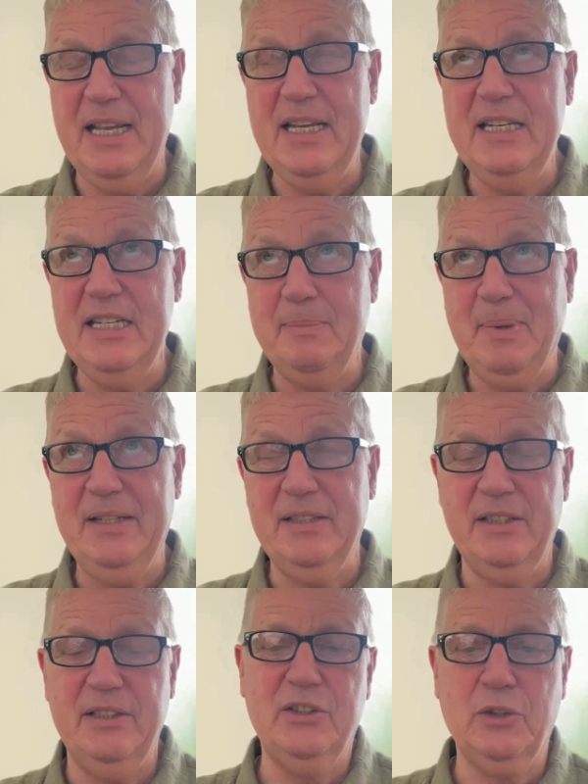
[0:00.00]

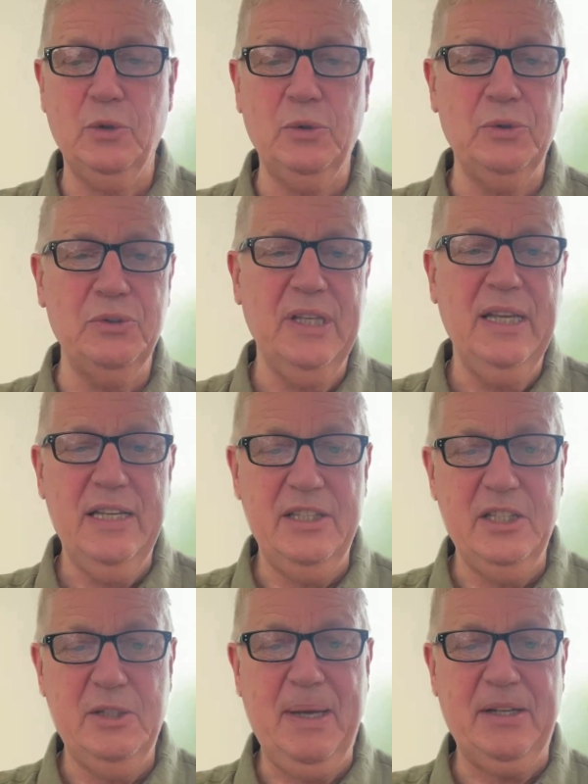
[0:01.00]
Independent Schools
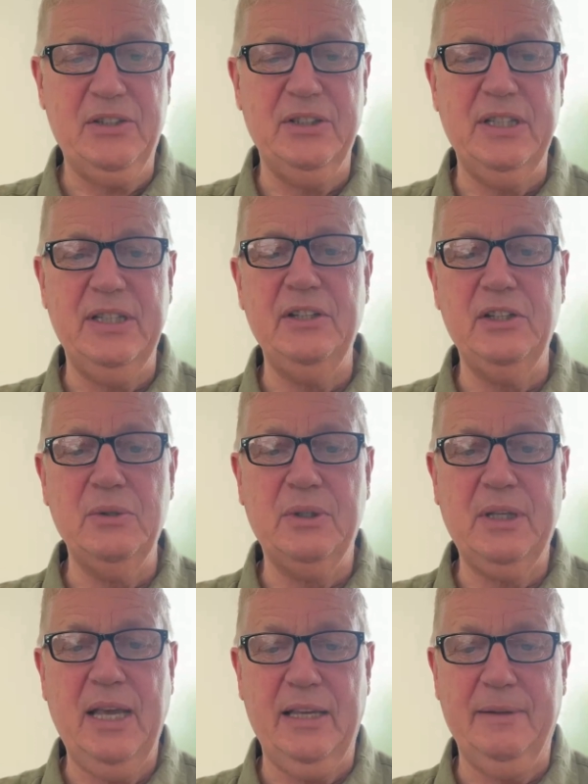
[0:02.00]
Inspection in the
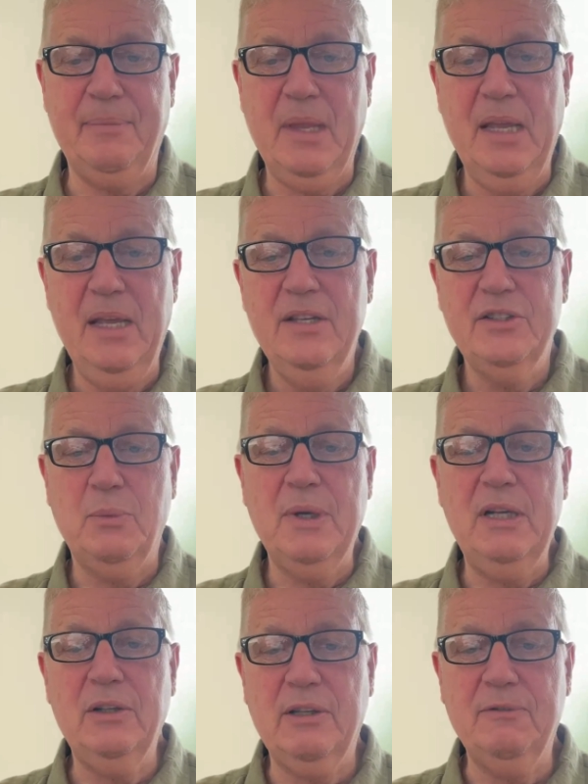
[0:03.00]
UK. So
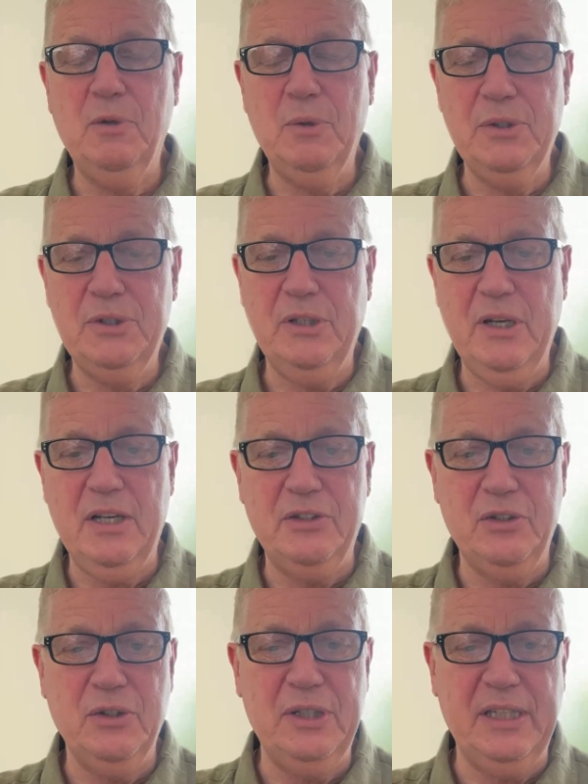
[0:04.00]
we're looking forward to her
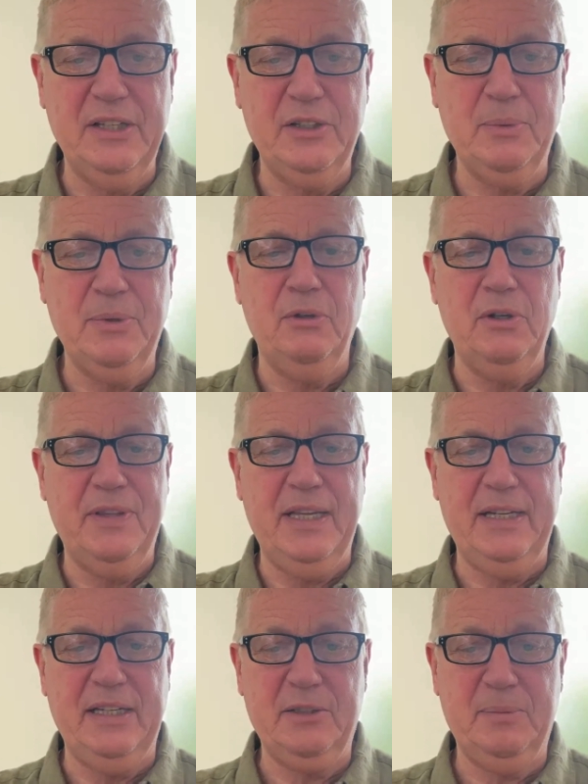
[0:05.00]
joining us with all of
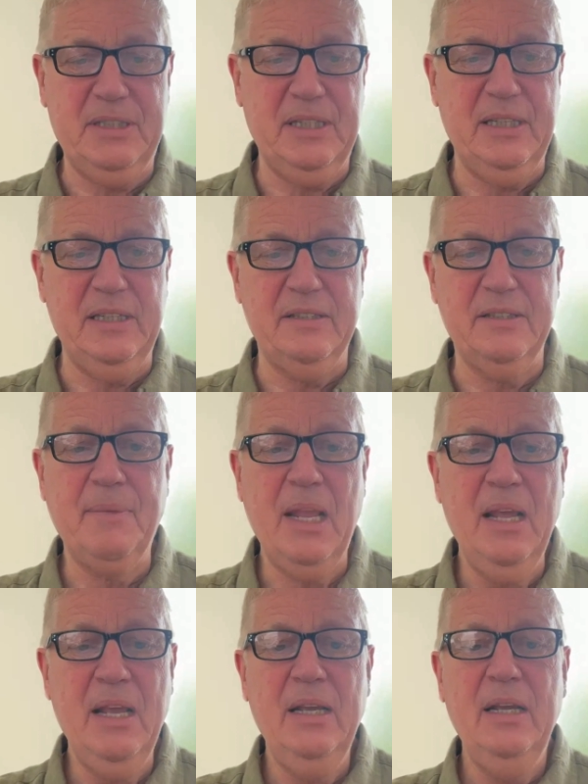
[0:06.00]
that expertise.
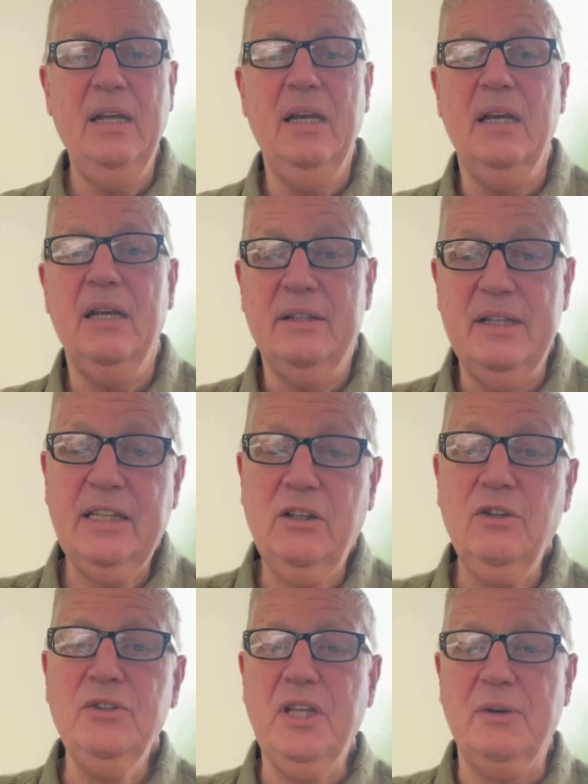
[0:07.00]
Nick
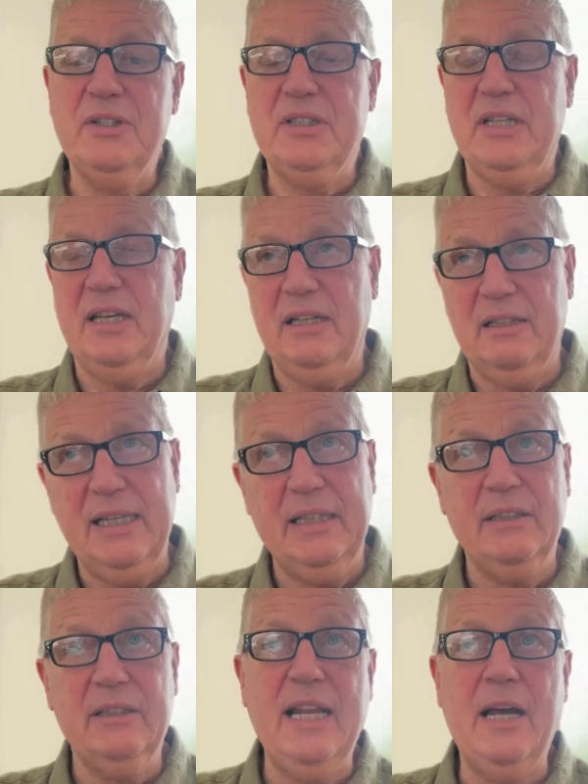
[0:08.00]
also is uh,
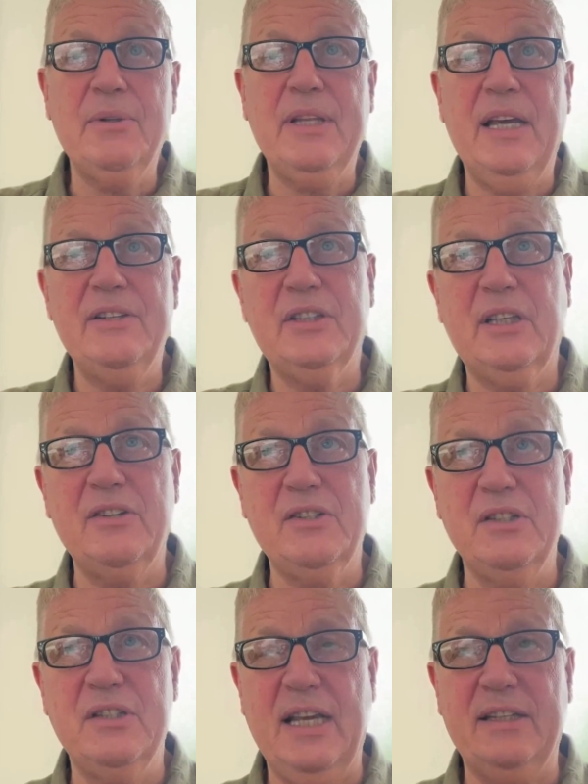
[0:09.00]
linked now with the
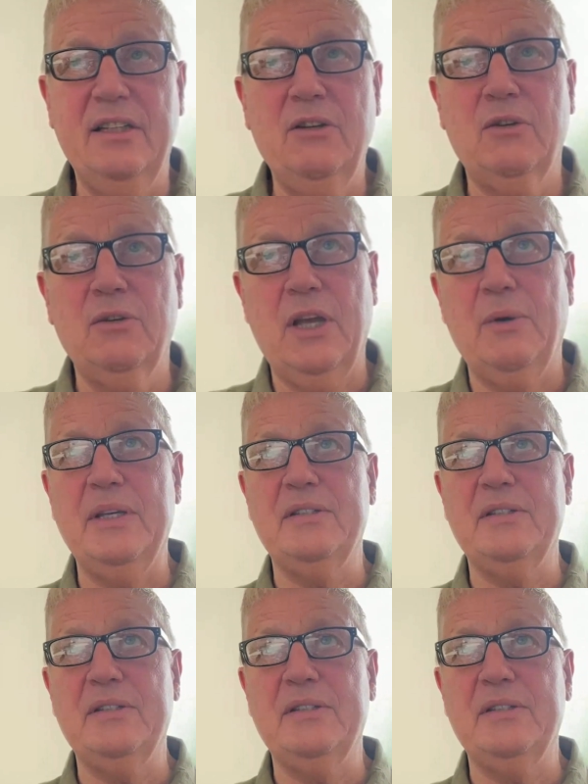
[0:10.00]
education sector, although